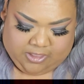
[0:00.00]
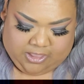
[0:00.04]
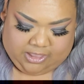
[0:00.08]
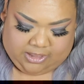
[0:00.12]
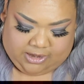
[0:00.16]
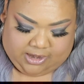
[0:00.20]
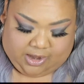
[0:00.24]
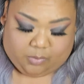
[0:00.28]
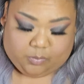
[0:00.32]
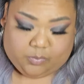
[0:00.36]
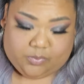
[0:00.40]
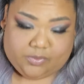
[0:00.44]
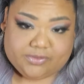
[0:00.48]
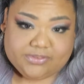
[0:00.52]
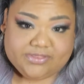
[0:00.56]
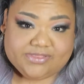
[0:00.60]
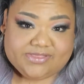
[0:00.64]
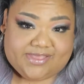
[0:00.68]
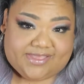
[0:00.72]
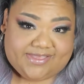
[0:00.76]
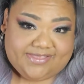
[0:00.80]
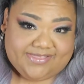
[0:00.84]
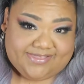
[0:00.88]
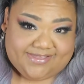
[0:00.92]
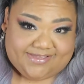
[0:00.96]
And I will
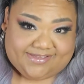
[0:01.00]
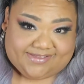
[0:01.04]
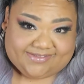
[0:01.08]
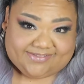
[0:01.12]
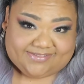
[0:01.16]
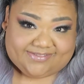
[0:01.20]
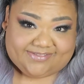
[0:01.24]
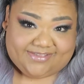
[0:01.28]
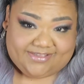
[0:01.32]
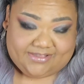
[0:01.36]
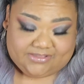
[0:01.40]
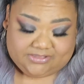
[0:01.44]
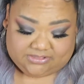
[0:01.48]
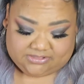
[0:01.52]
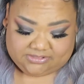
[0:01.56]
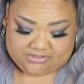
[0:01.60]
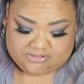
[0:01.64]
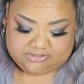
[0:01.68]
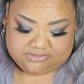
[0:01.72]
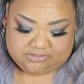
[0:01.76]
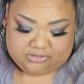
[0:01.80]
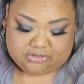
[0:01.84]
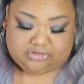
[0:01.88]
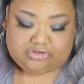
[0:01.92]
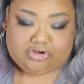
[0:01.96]
say this,
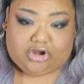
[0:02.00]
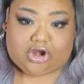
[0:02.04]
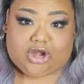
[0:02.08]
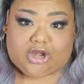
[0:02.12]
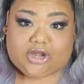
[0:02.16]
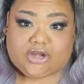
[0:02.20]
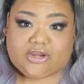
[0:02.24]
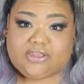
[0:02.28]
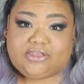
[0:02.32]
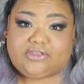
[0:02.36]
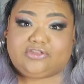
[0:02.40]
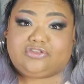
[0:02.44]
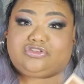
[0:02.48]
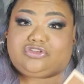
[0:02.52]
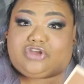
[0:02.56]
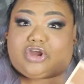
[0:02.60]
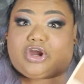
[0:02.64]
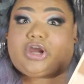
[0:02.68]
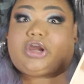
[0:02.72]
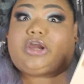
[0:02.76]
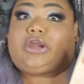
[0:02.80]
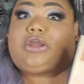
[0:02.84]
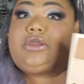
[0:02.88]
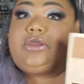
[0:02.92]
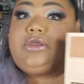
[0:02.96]
it's the dark is
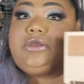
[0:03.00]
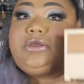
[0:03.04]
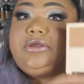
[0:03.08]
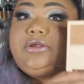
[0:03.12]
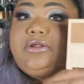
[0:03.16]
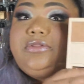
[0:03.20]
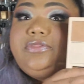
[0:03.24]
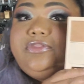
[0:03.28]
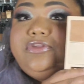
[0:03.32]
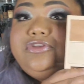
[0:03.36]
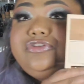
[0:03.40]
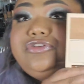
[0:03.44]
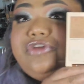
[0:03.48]
dark the